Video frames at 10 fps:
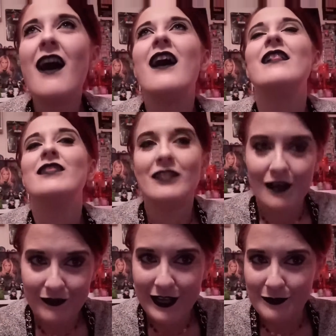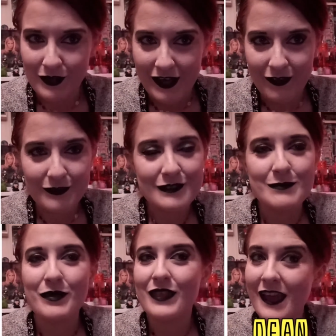I love Animal House,
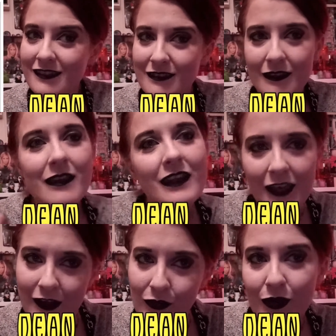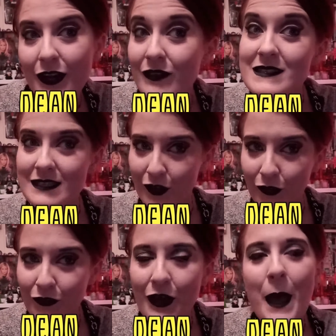but that's in the category of
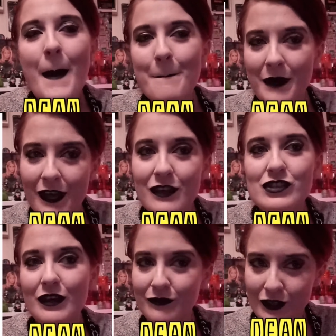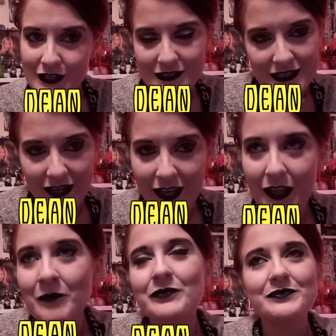itself. But John Vernon's in it,